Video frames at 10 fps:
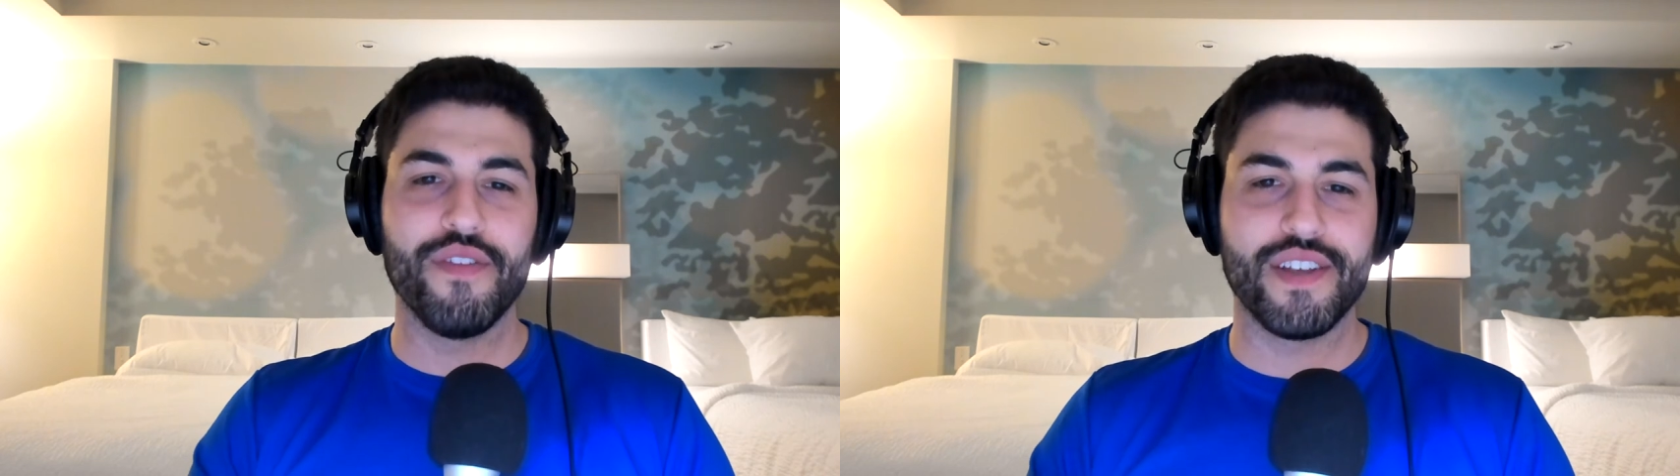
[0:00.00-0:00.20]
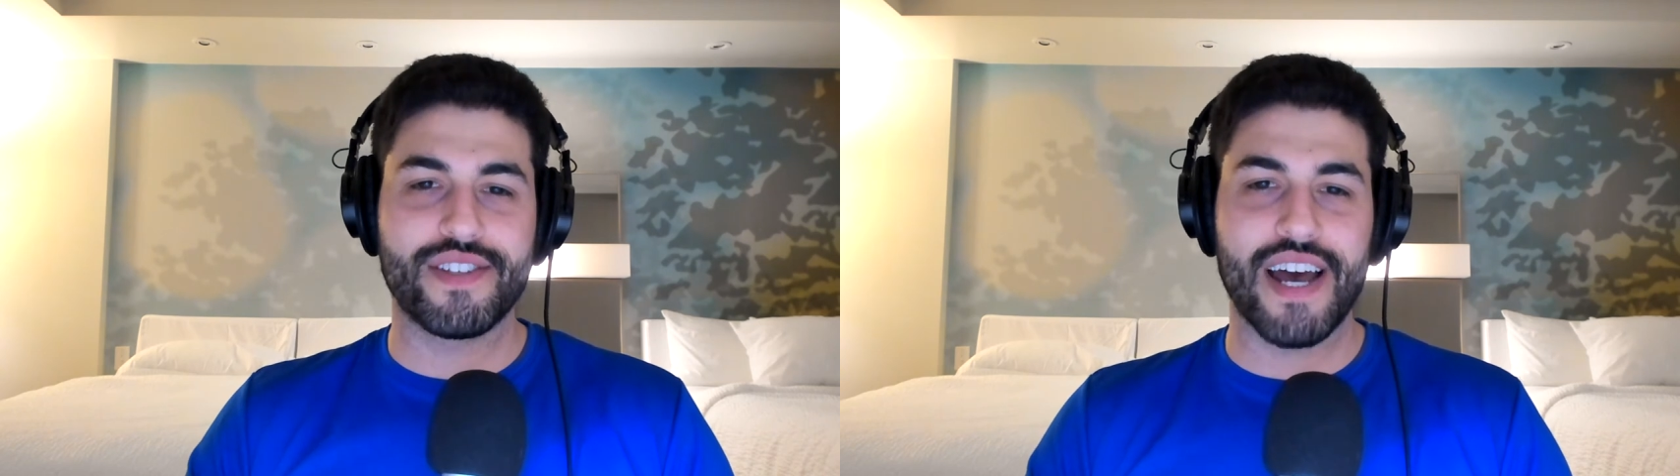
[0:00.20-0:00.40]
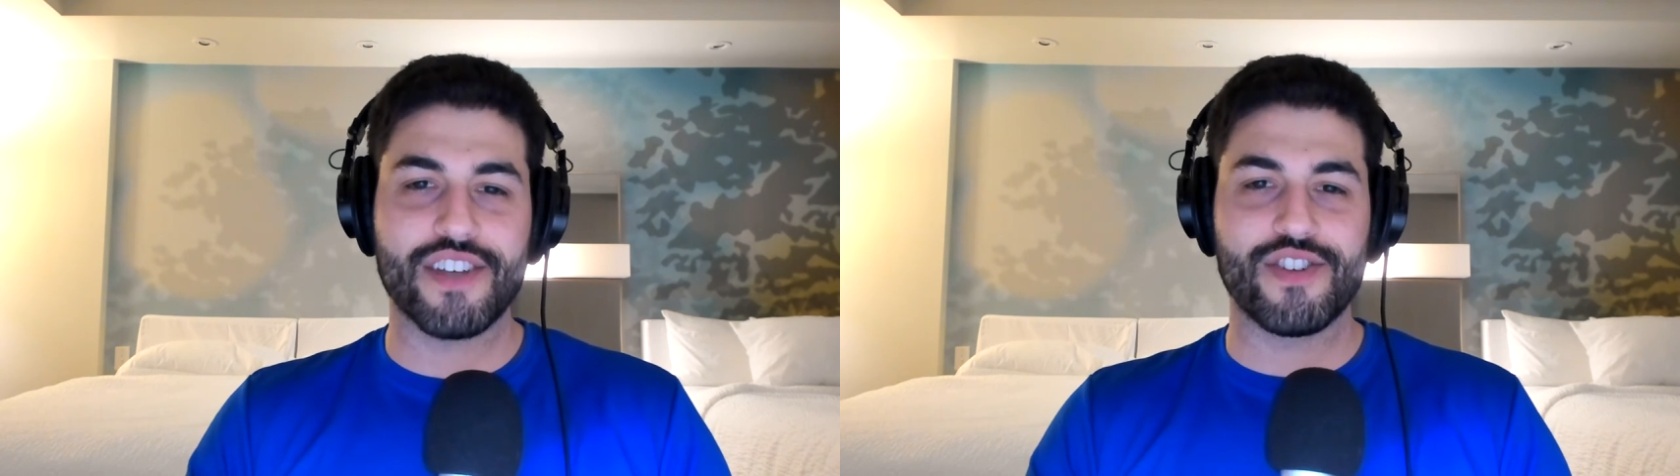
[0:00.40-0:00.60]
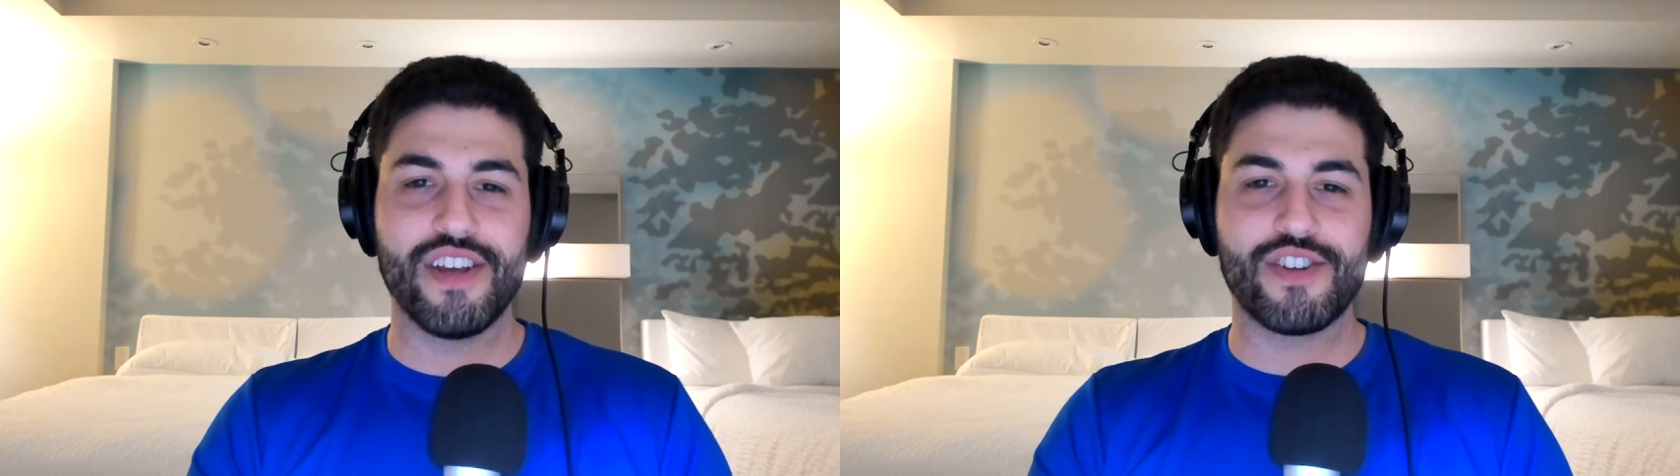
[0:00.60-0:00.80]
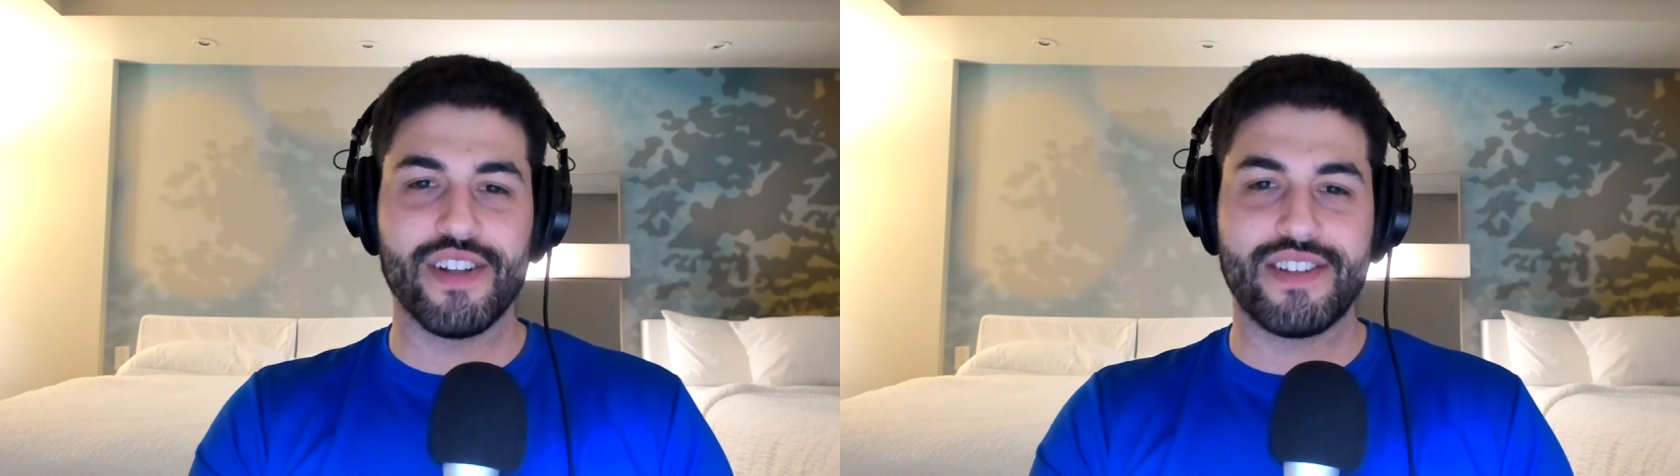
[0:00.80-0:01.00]
the
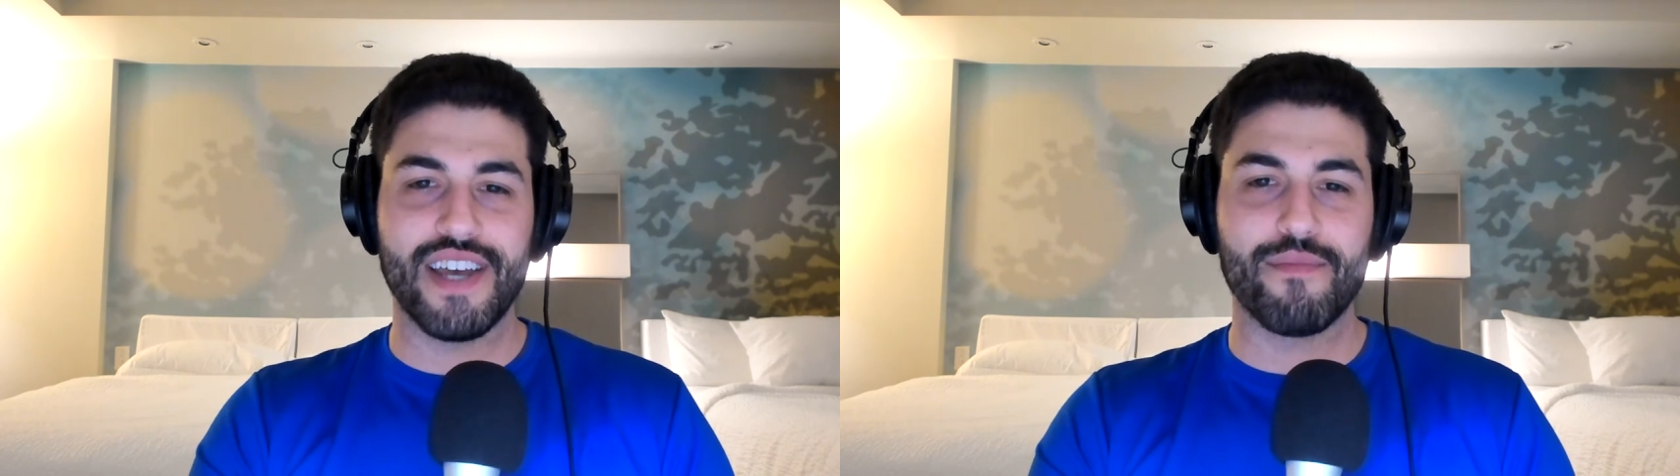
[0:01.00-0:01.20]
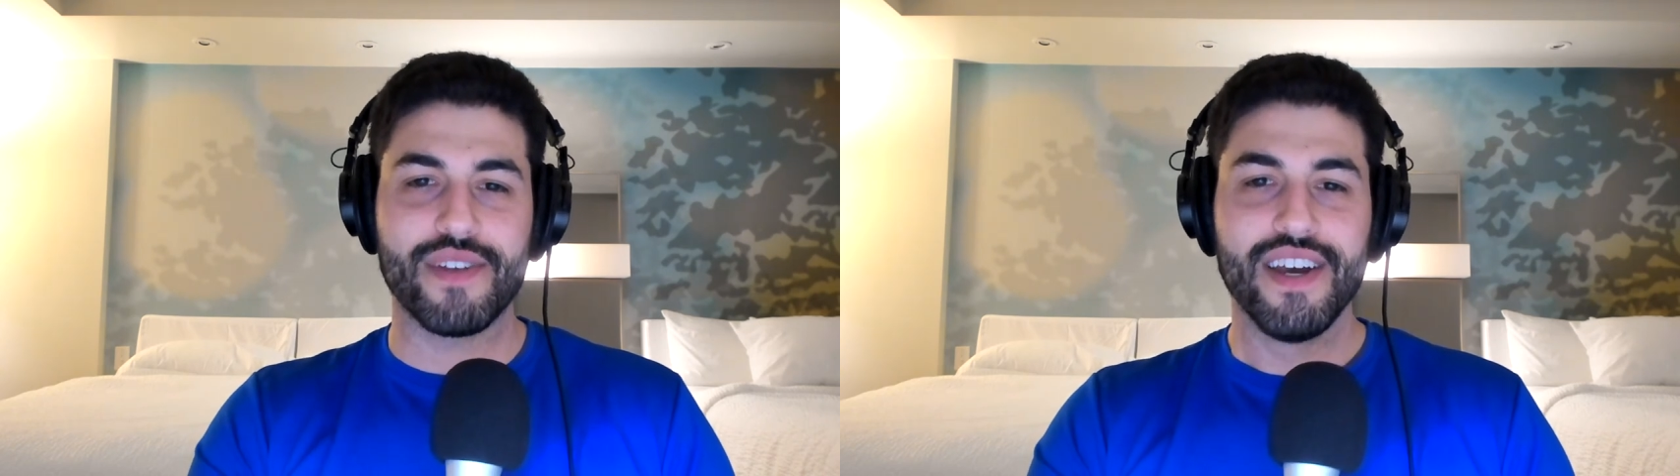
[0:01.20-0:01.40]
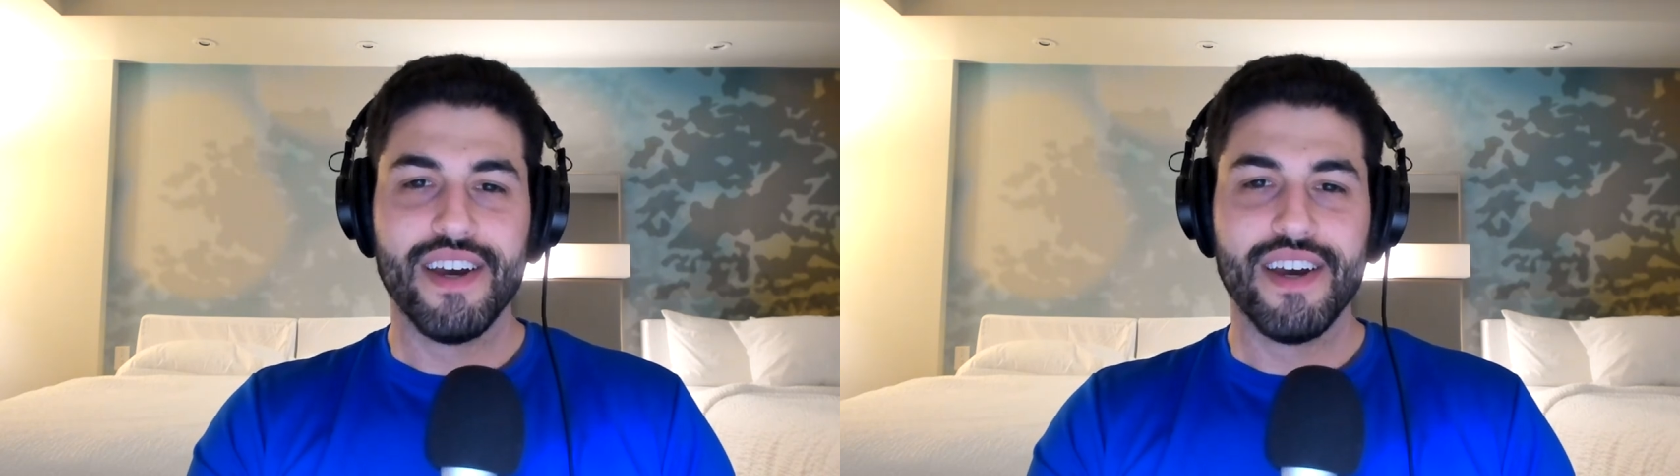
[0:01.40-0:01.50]
assassination attempt